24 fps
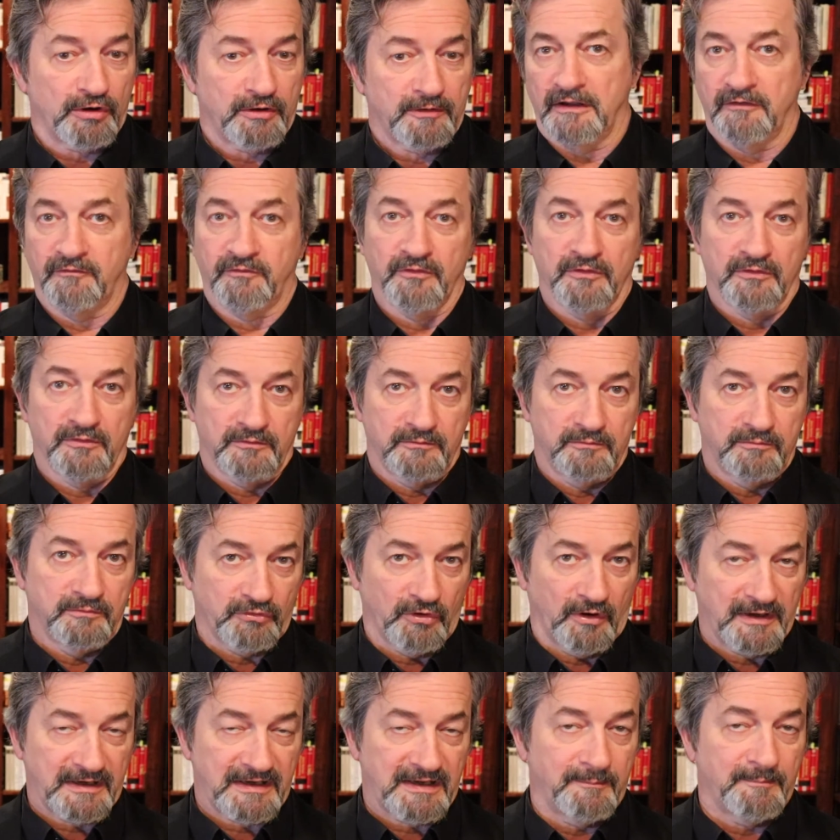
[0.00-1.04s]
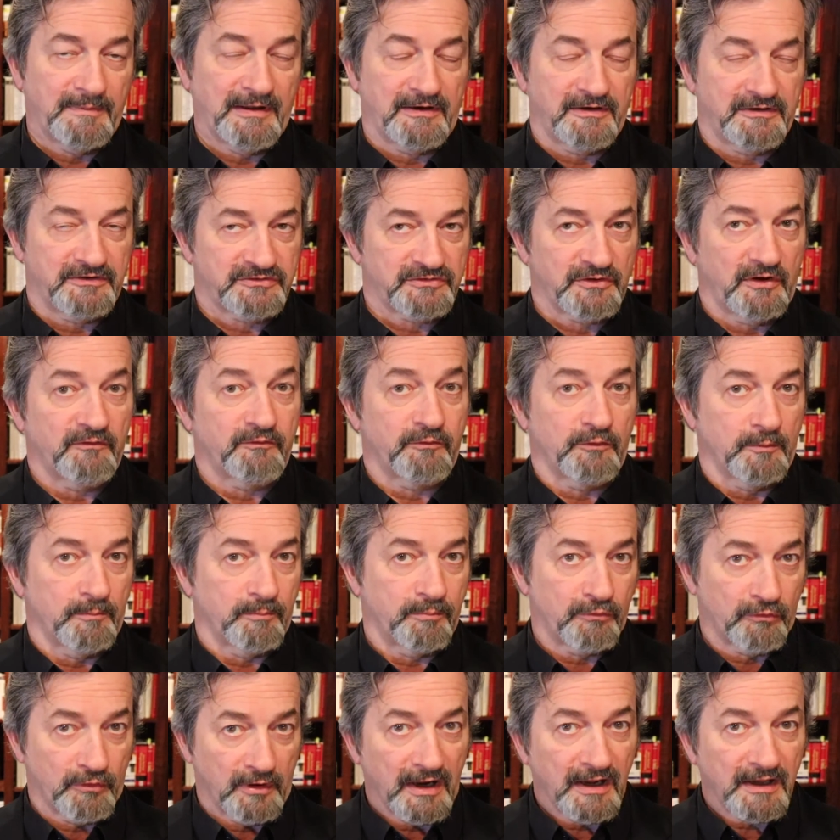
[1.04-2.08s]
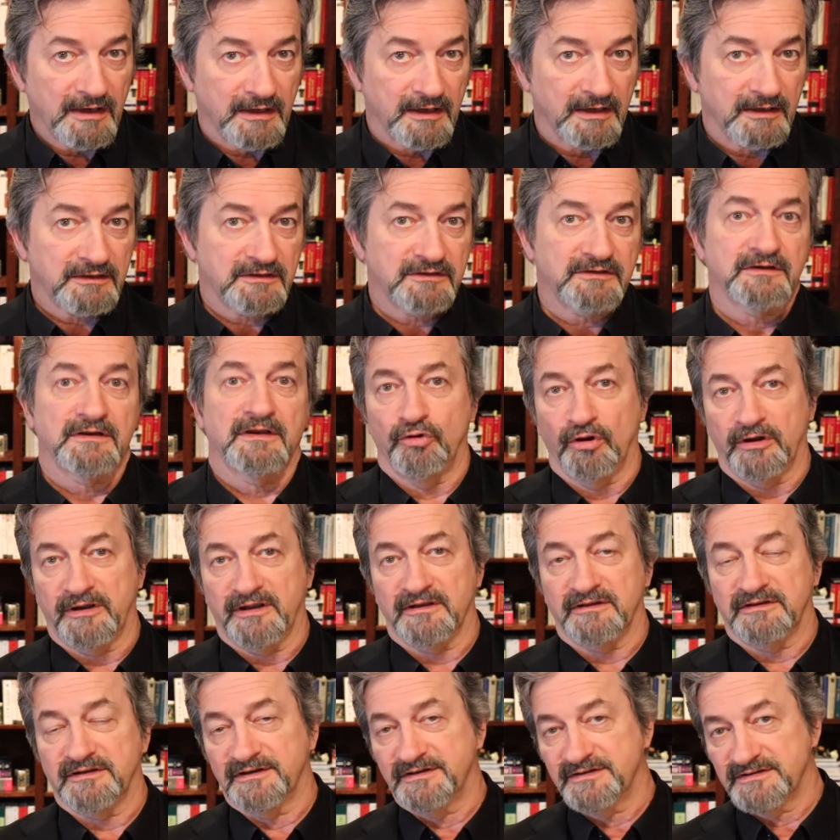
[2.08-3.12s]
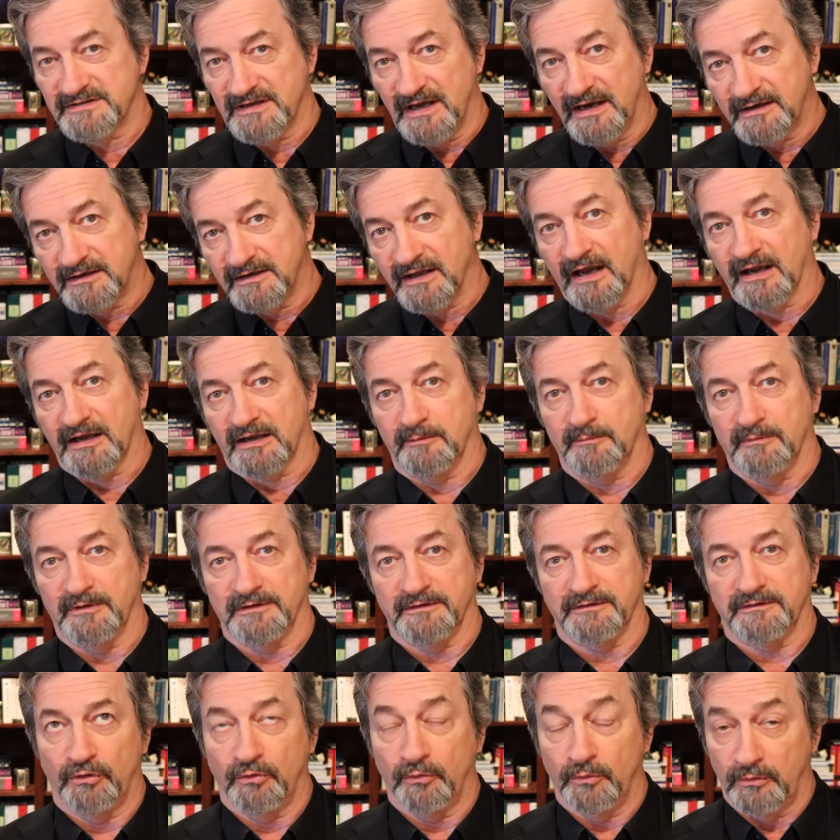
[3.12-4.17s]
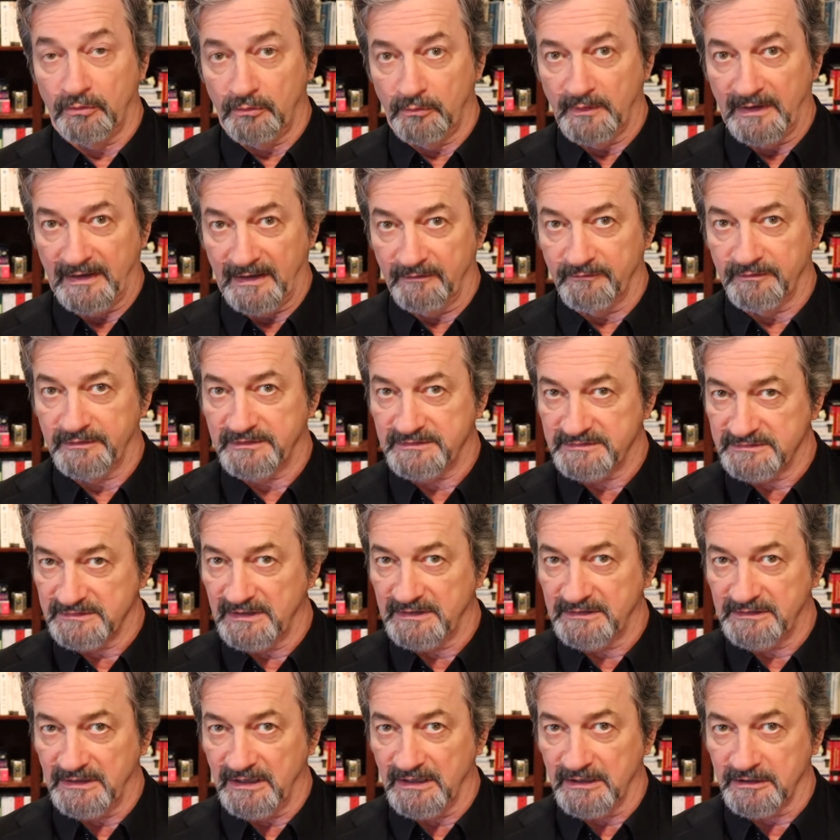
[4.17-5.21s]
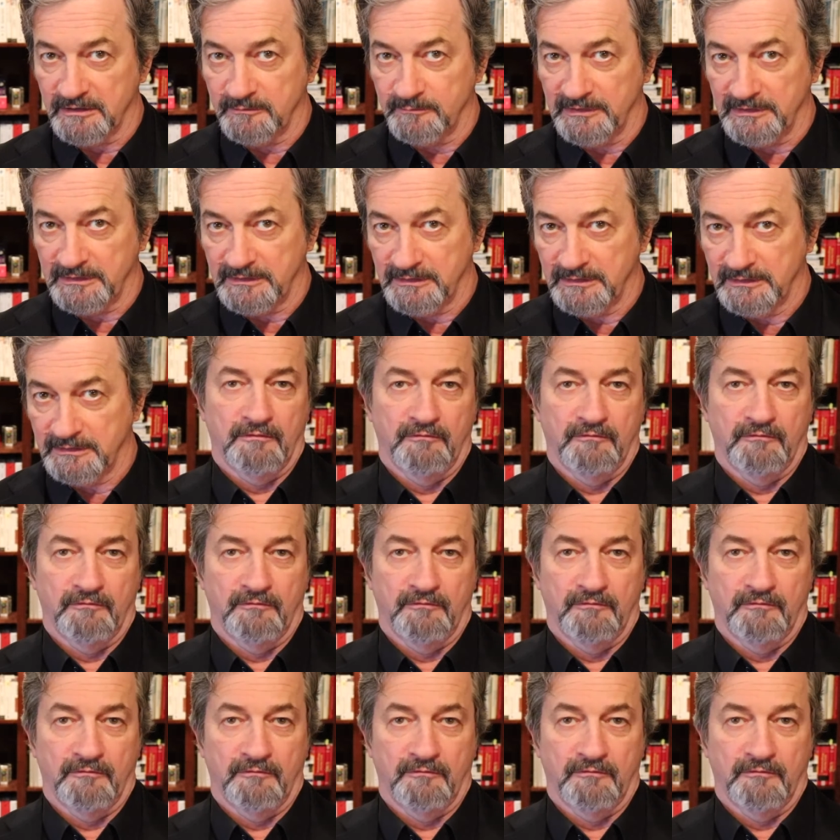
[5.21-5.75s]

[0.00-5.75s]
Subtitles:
If you're talking about a software product, look at the design document. You do have a design document.